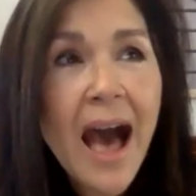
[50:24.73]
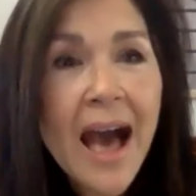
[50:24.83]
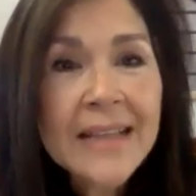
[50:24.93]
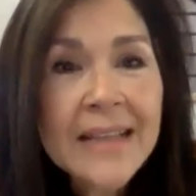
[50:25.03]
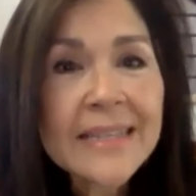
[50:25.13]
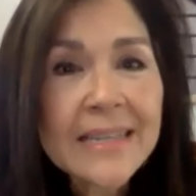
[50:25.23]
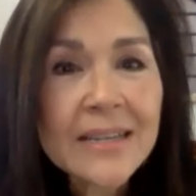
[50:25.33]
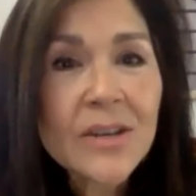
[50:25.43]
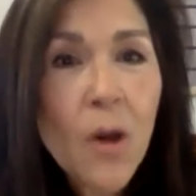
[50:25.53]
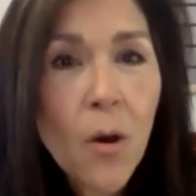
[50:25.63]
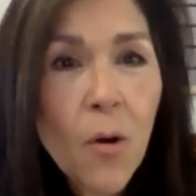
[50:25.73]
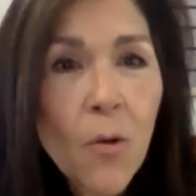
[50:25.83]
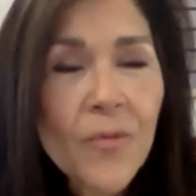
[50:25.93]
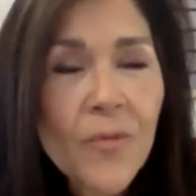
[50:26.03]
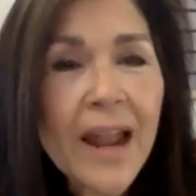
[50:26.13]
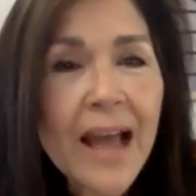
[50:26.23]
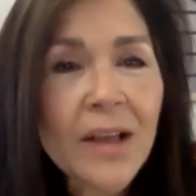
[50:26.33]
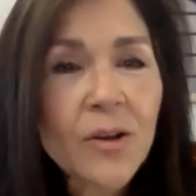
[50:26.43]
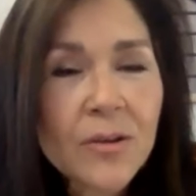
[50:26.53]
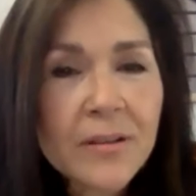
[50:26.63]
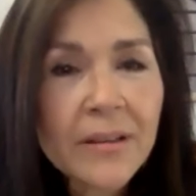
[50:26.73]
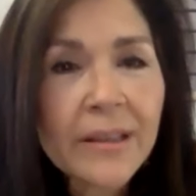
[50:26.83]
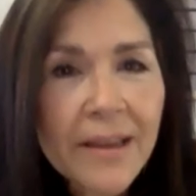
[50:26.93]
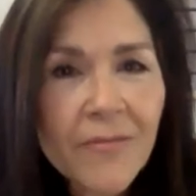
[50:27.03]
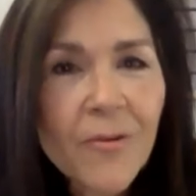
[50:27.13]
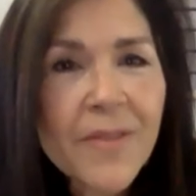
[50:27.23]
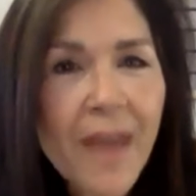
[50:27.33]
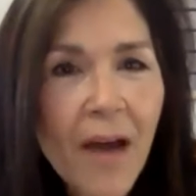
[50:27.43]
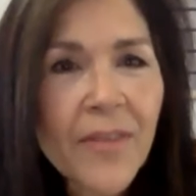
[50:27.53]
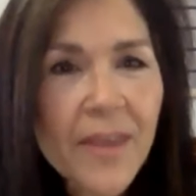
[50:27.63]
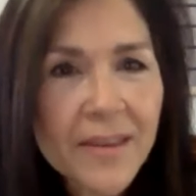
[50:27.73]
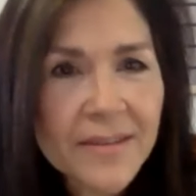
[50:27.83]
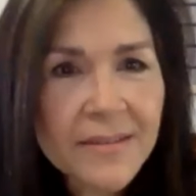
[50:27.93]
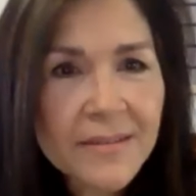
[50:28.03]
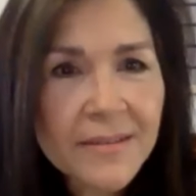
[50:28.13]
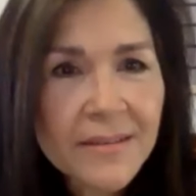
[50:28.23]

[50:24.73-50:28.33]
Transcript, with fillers: I didn't know that I couldn't live without this